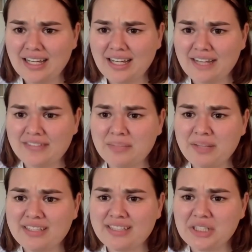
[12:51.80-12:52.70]
I've done
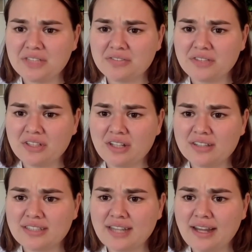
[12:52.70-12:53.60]
meditation for a long
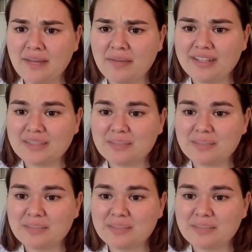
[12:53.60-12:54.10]
time and